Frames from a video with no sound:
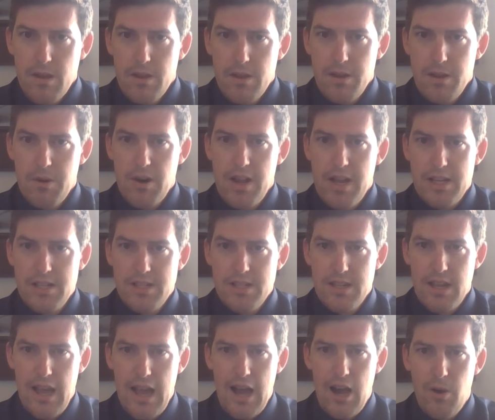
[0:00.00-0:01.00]
Number eight,
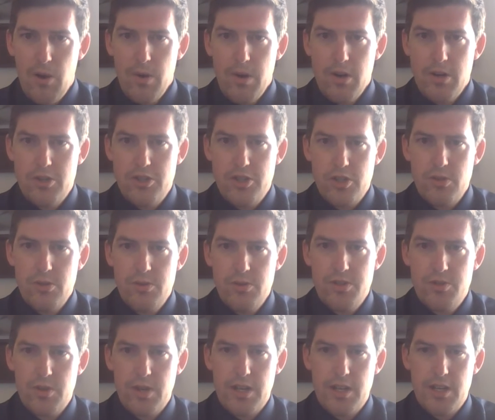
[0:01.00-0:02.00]
how were Jews
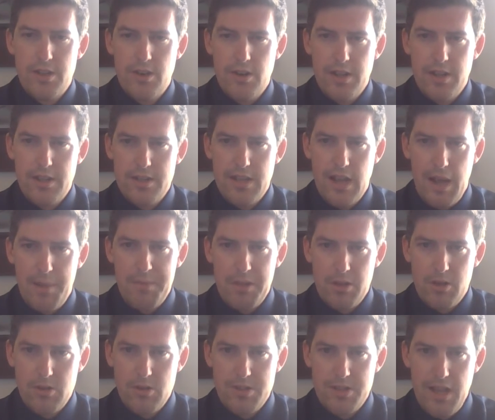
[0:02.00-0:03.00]
treated during the time of the
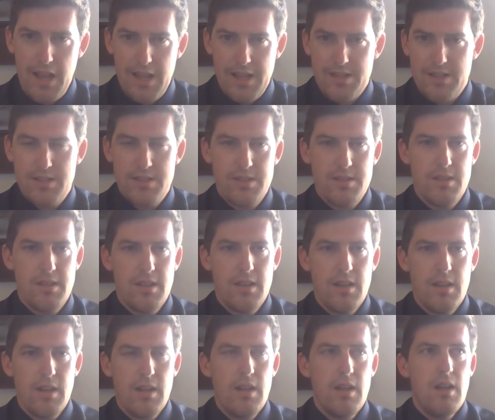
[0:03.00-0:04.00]
Crusades?
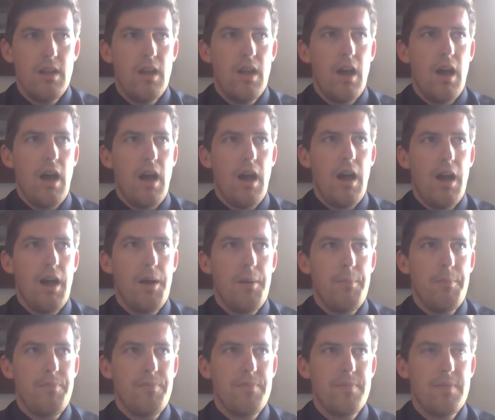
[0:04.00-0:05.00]

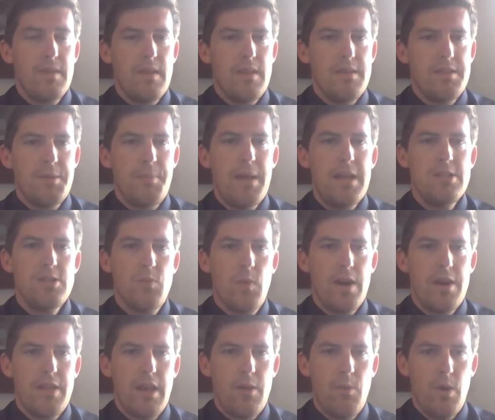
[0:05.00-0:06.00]
Um, depends
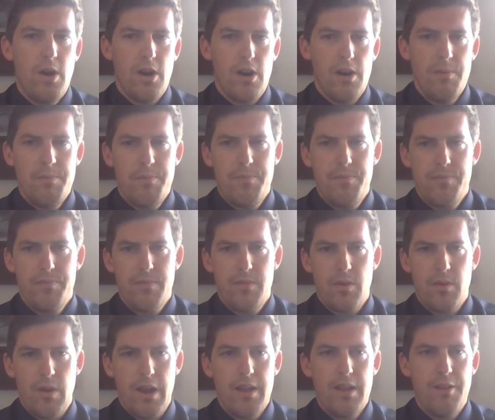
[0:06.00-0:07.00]
where they were,
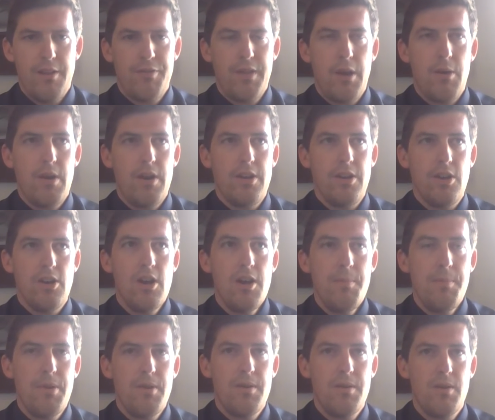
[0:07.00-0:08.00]
right? If they were in
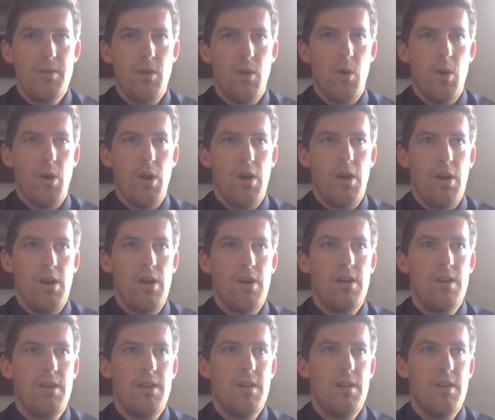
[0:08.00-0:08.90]
Europe or